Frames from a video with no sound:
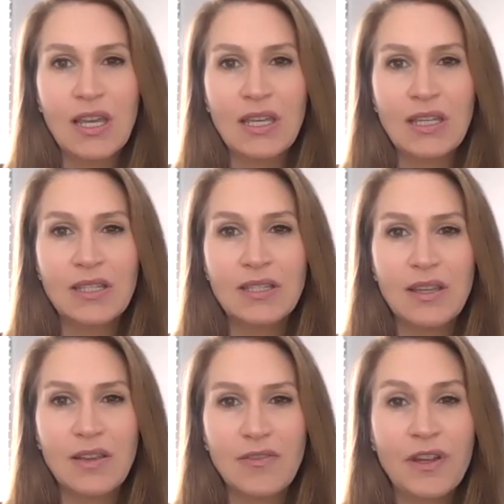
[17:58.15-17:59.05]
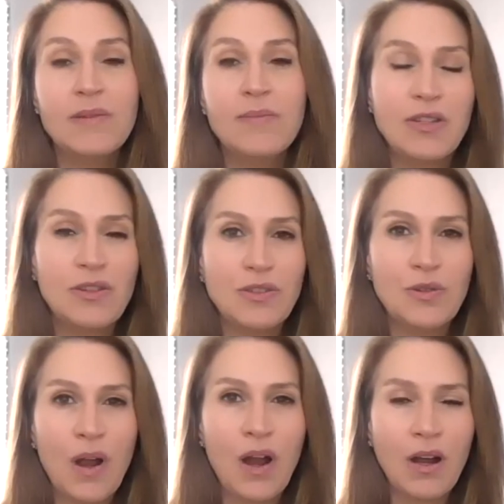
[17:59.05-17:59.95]
is fundamental
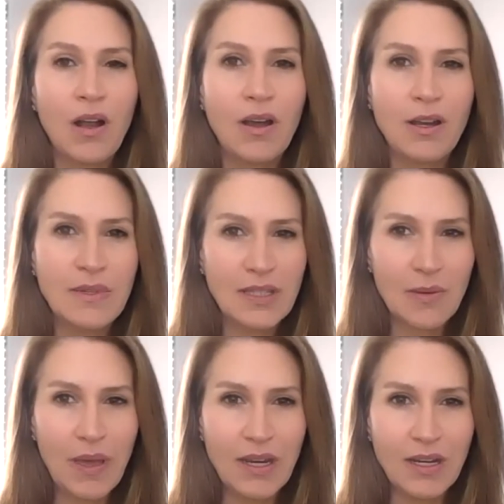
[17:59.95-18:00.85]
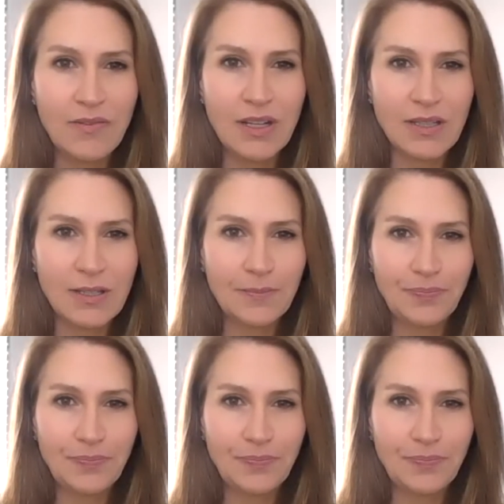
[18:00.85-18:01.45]
to our economy's competitiveness.